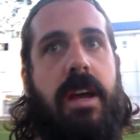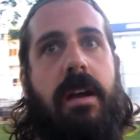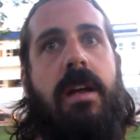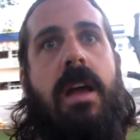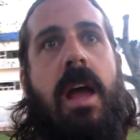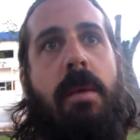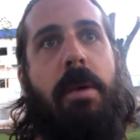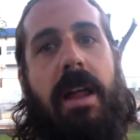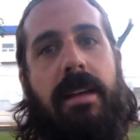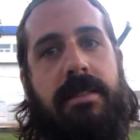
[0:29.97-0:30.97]
there,
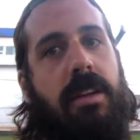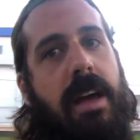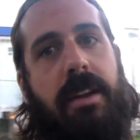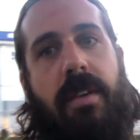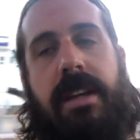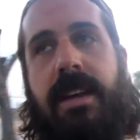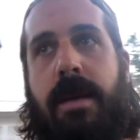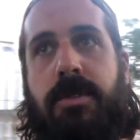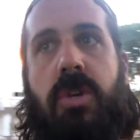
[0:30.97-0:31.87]
but still had a great time.